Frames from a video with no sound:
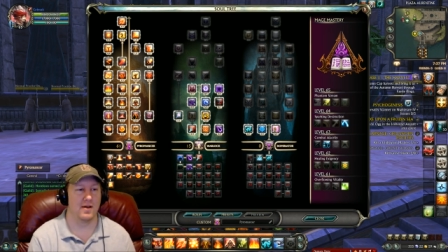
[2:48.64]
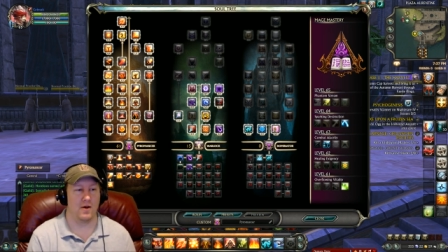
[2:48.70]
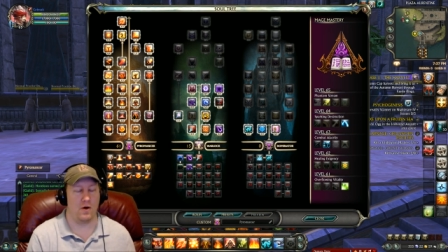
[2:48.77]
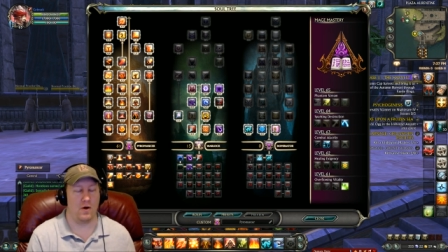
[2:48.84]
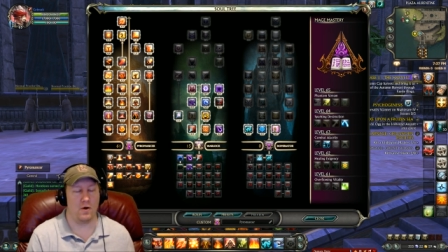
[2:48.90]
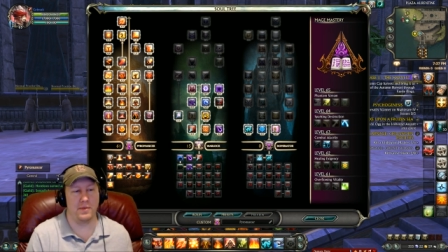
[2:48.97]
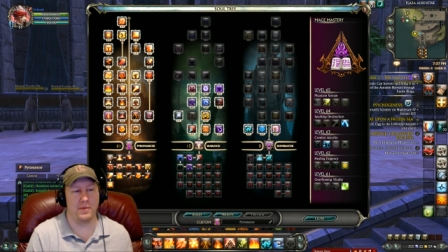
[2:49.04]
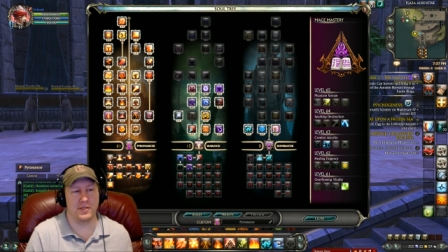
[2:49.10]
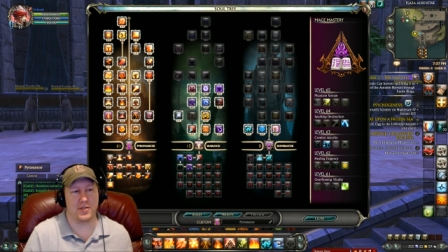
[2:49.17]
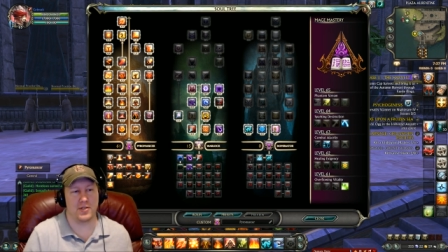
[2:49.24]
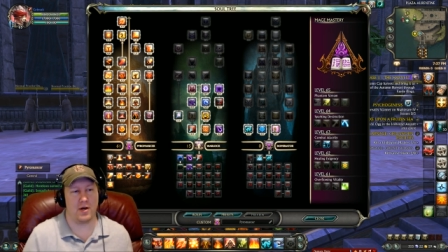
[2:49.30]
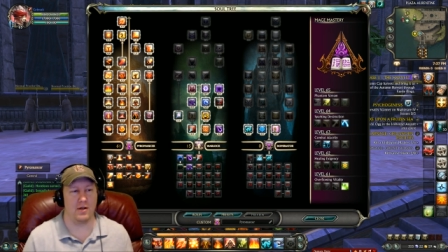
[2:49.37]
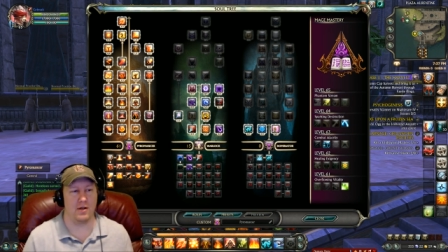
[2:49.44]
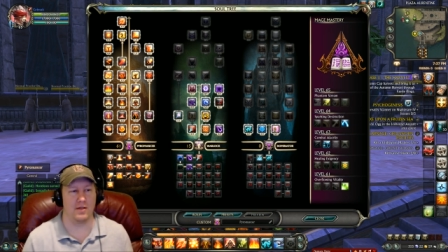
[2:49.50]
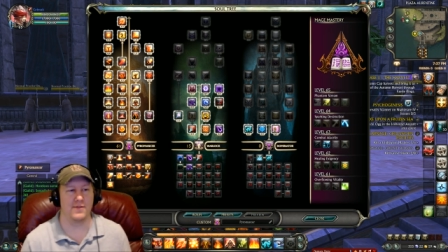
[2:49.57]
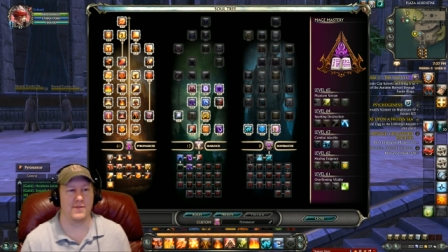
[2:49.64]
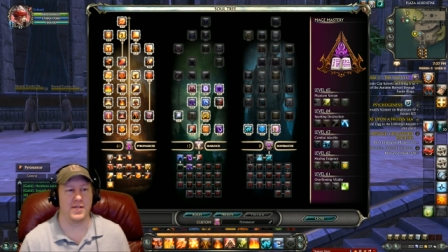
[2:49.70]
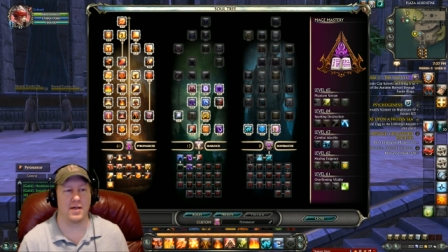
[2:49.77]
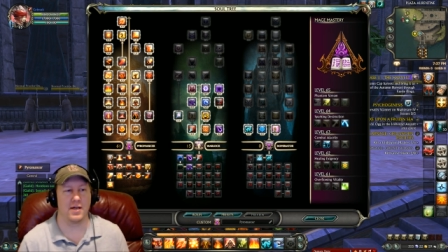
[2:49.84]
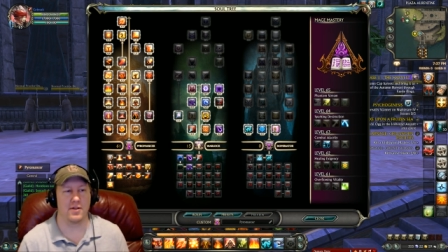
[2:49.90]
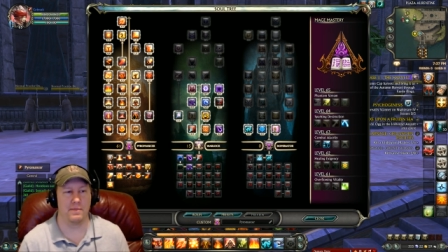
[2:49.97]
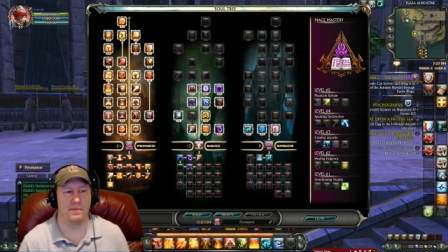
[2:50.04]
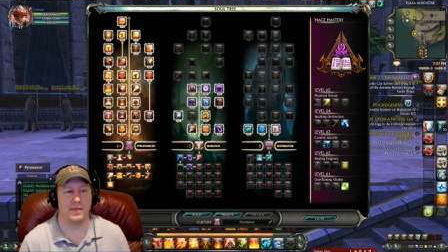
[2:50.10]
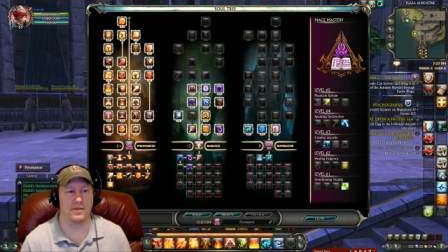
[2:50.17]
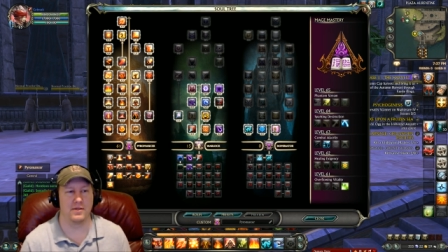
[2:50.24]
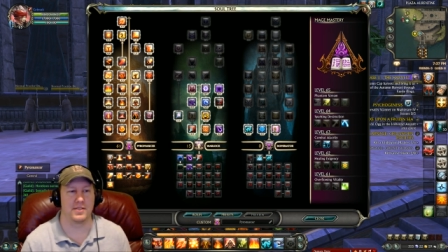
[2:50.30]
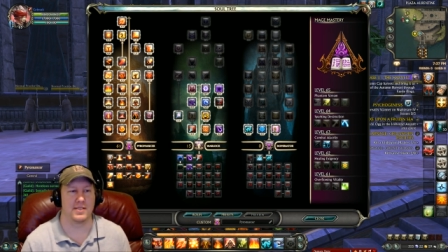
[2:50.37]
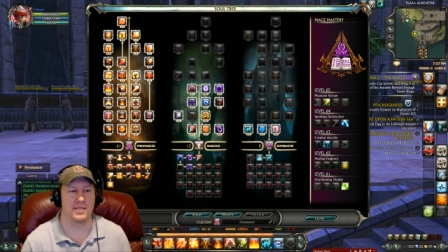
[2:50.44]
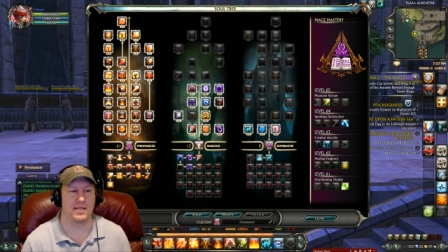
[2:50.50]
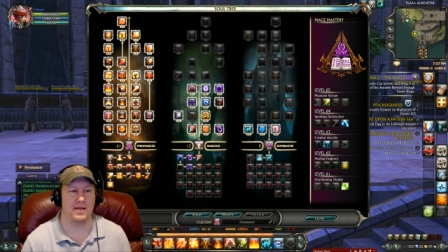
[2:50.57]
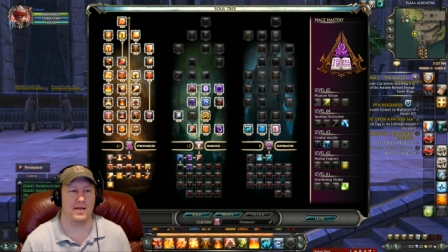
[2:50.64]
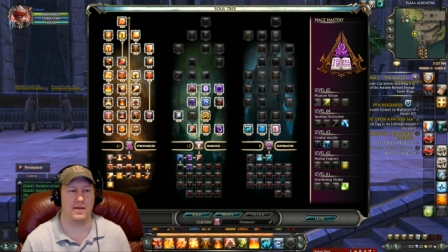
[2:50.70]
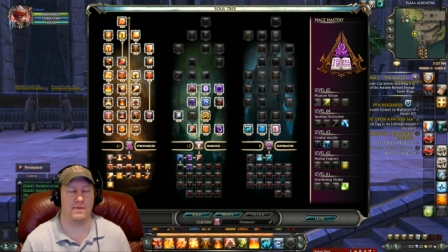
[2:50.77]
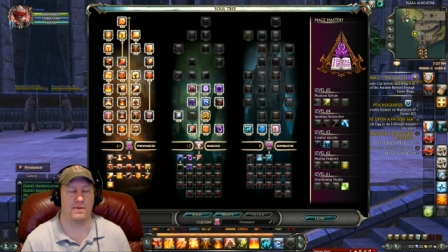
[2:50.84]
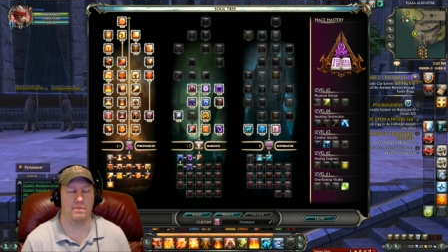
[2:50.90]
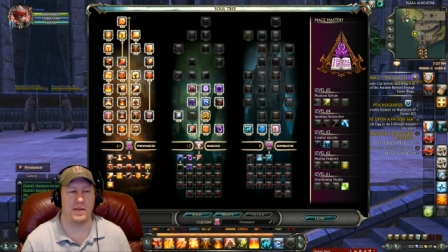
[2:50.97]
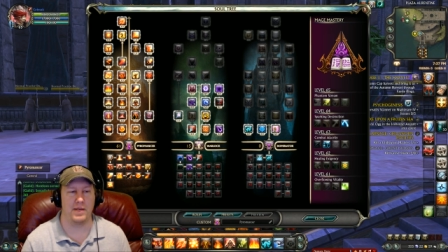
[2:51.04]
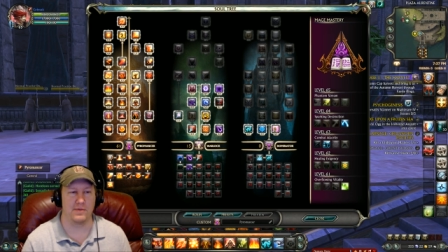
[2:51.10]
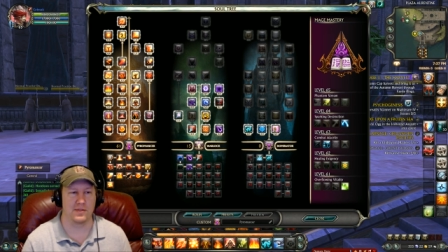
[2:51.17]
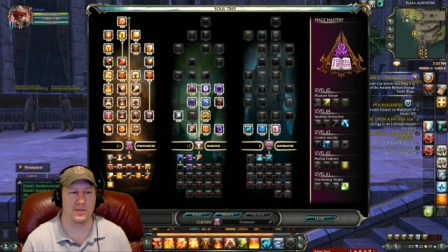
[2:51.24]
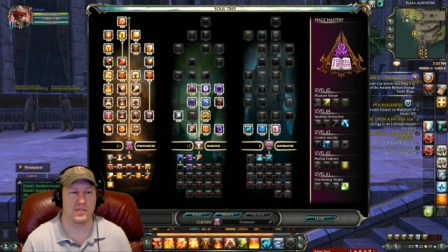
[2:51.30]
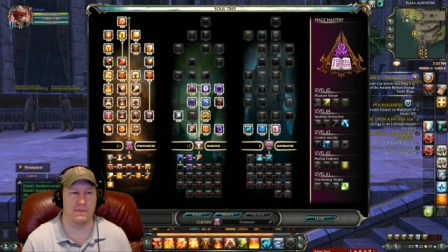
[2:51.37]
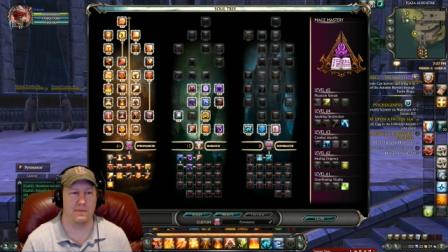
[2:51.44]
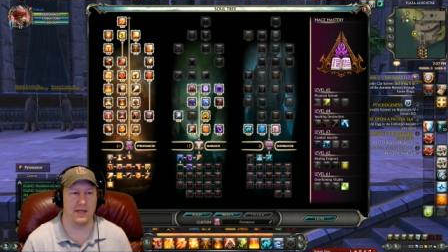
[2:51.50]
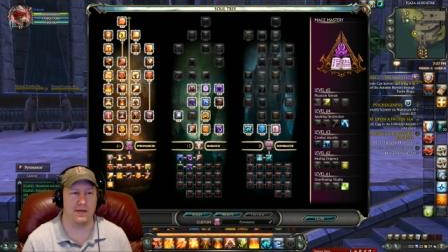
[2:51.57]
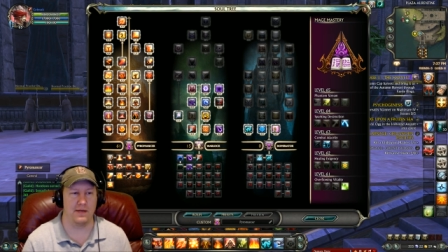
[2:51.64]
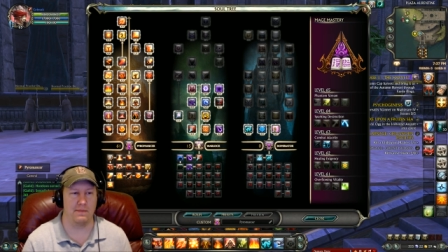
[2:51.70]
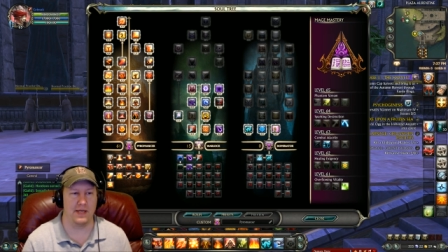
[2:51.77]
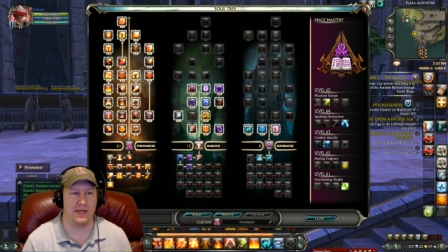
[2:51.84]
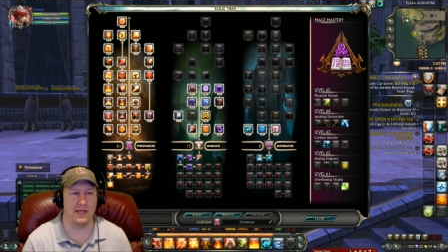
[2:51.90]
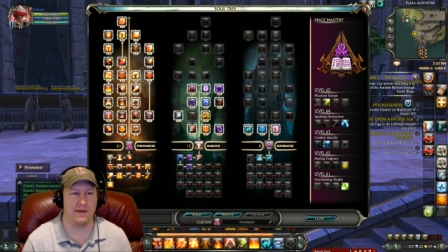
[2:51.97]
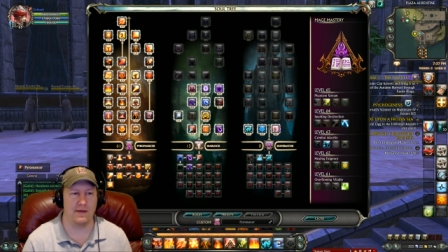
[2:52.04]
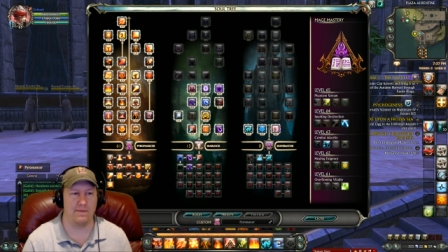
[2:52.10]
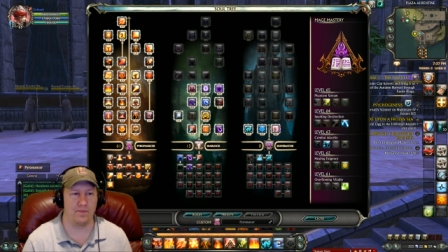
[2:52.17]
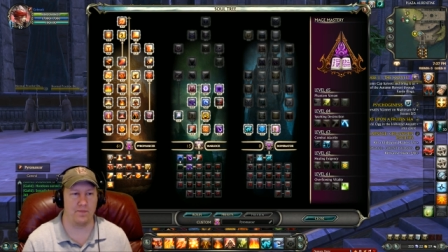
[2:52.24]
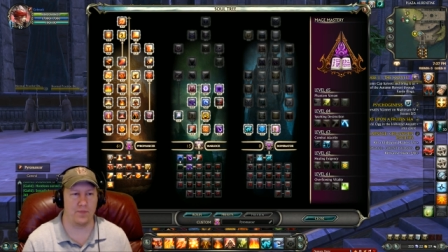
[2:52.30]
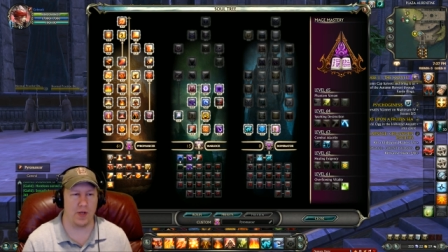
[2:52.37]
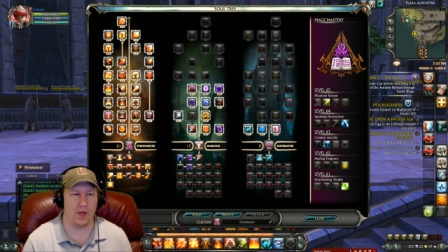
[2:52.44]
almost all of the other builds that people submitted me